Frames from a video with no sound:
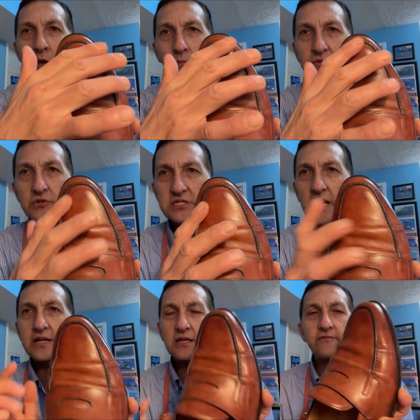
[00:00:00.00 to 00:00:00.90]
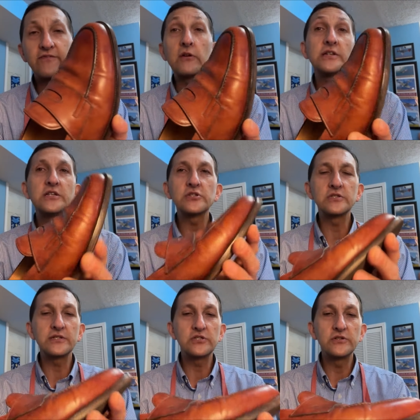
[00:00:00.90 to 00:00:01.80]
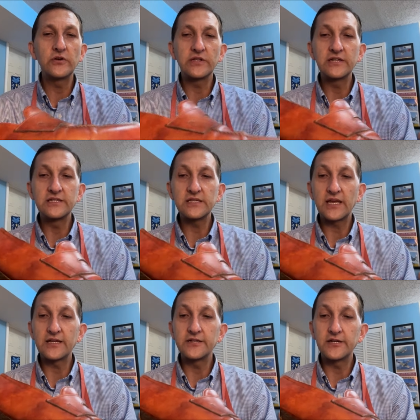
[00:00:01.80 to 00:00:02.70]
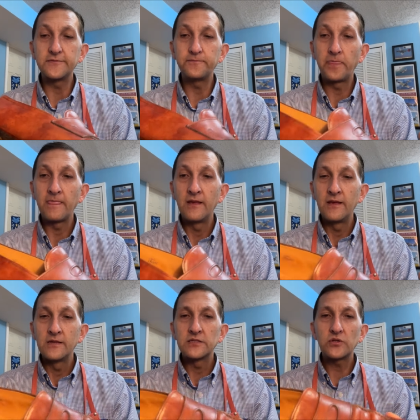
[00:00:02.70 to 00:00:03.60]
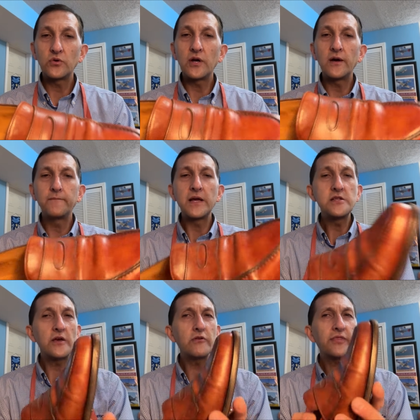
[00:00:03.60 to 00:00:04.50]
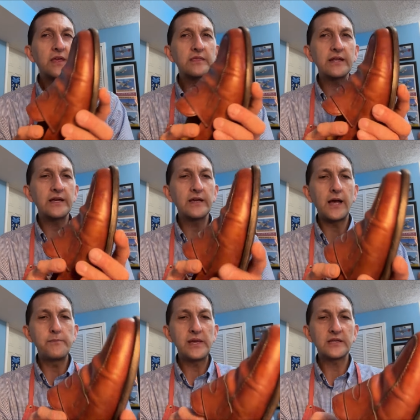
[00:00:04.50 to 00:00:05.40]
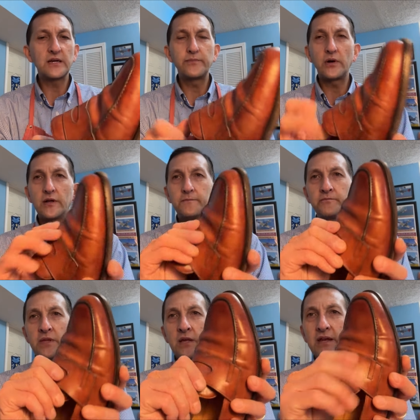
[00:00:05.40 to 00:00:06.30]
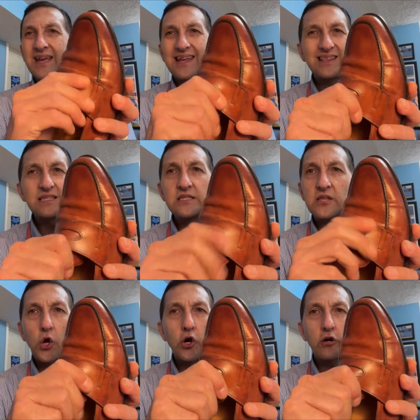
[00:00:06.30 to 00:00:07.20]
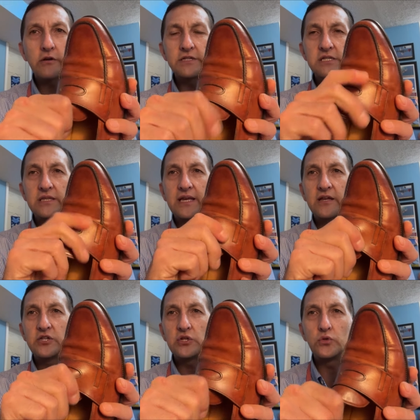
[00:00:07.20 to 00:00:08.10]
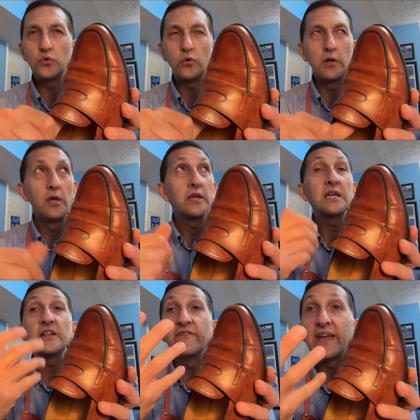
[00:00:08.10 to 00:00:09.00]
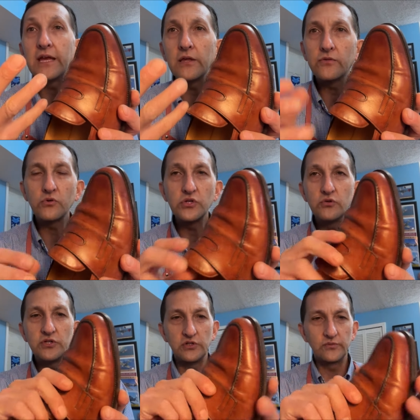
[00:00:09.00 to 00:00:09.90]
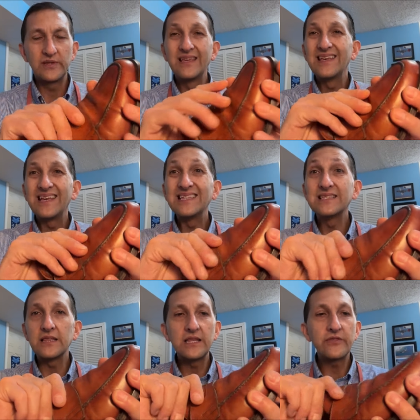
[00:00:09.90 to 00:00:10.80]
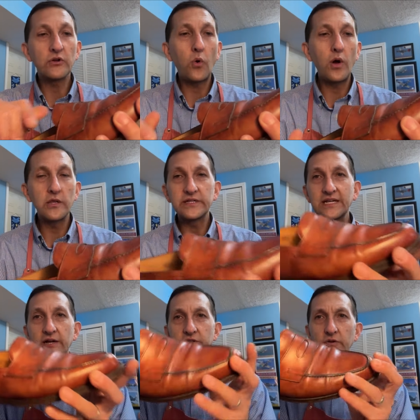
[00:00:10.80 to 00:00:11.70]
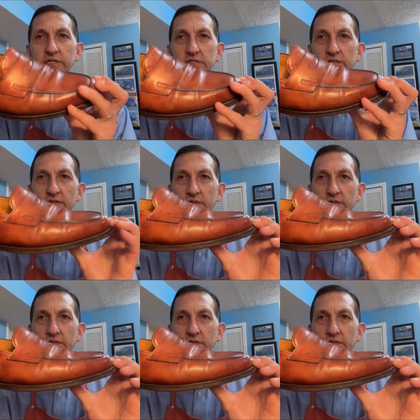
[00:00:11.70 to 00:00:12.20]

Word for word: but those tiny variations let you know that it is hand done. So um, another thing that I, I picked up on and this is the hardest thing to convey through YouTube, is the leather quality. Now notice,